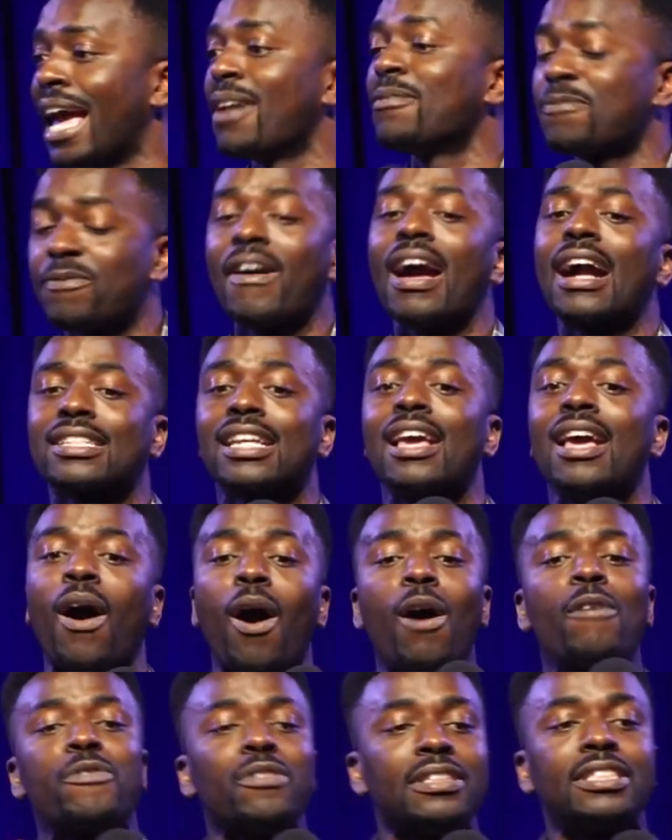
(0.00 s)
In fact,
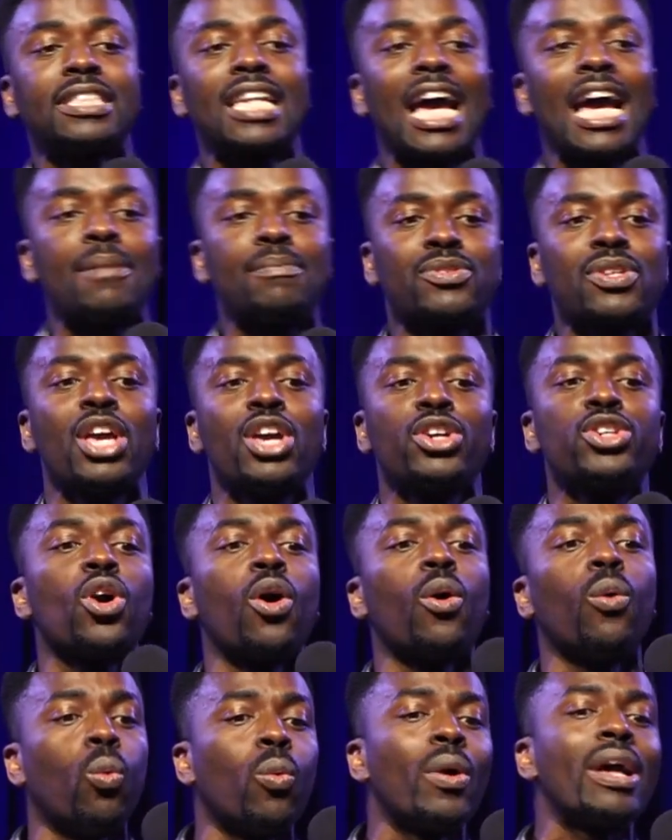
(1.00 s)
oftentimes
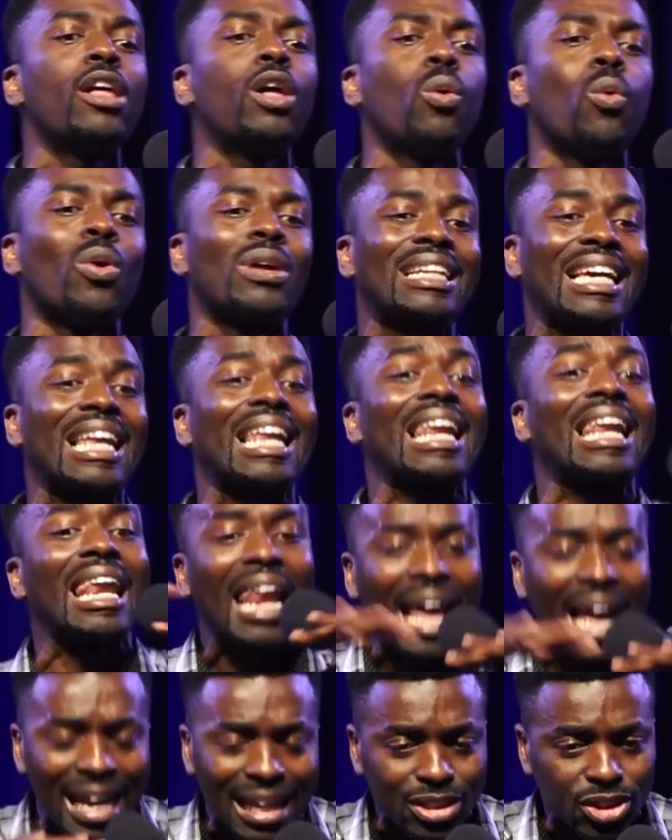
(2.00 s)
your will would
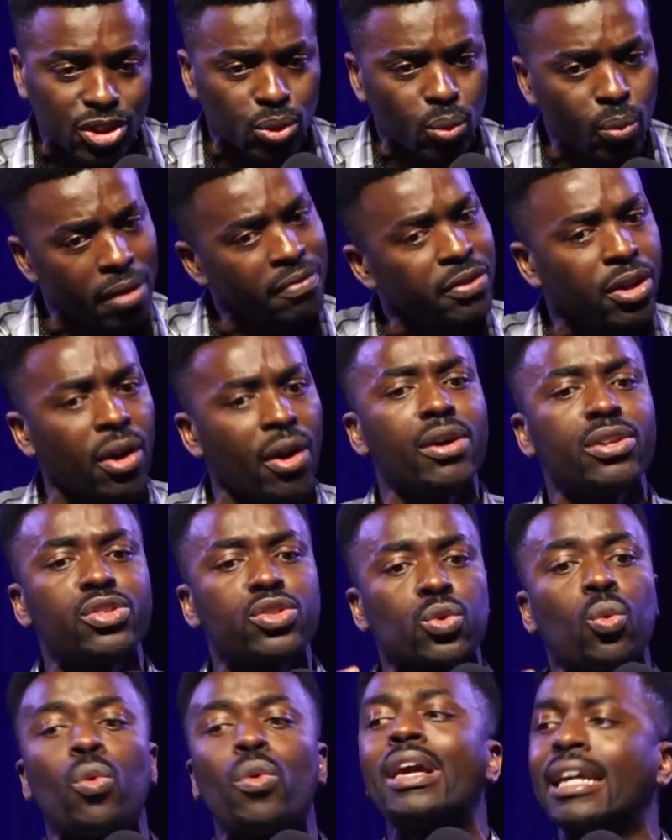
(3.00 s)
clash with
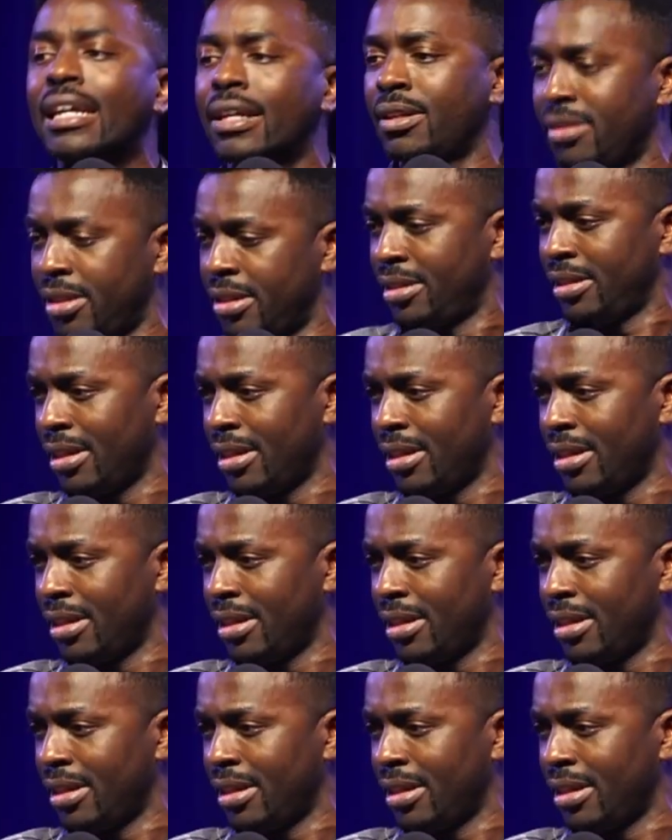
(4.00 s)
God's will.